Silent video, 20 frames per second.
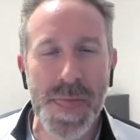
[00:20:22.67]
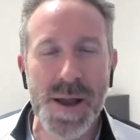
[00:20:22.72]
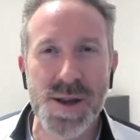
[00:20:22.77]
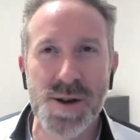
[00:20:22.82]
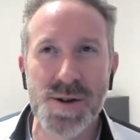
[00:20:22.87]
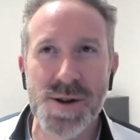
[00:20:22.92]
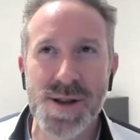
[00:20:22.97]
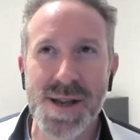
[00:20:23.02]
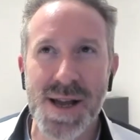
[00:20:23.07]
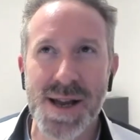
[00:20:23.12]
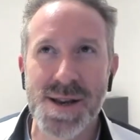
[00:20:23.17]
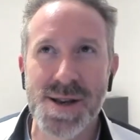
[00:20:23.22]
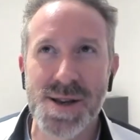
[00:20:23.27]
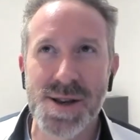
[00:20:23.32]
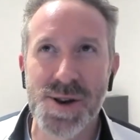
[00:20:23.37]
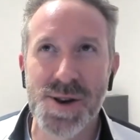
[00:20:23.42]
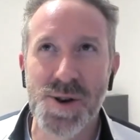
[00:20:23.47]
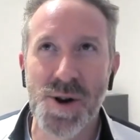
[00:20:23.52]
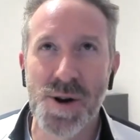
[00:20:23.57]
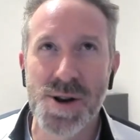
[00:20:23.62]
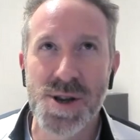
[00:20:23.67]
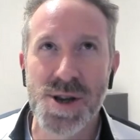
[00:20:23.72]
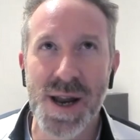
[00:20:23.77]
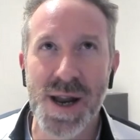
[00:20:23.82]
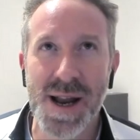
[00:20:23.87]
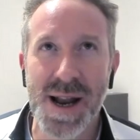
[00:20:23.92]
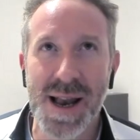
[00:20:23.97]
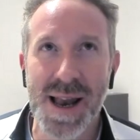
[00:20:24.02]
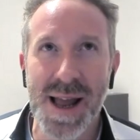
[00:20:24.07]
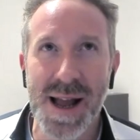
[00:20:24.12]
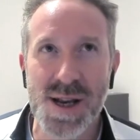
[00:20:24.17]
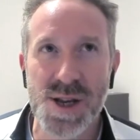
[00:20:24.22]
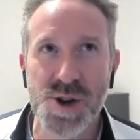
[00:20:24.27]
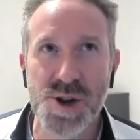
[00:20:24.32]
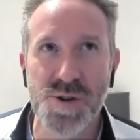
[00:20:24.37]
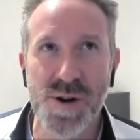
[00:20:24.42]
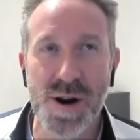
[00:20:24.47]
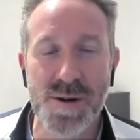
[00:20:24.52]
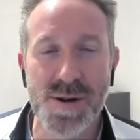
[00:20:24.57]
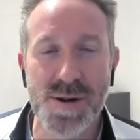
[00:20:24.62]
So you said not to neglect
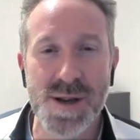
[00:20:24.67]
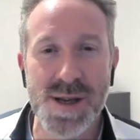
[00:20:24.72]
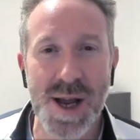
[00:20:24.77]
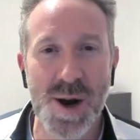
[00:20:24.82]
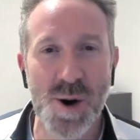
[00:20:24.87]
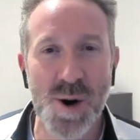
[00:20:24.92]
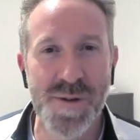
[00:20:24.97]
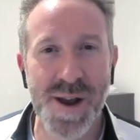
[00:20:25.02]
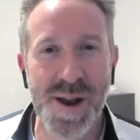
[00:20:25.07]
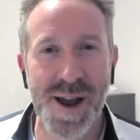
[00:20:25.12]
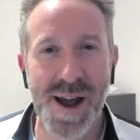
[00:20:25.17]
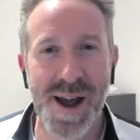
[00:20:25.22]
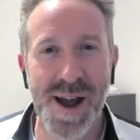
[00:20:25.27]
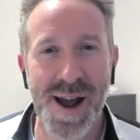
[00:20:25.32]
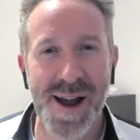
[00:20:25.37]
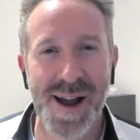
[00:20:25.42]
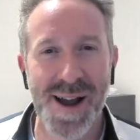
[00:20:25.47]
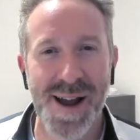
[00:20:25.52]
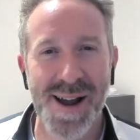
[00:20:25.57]
your own self care.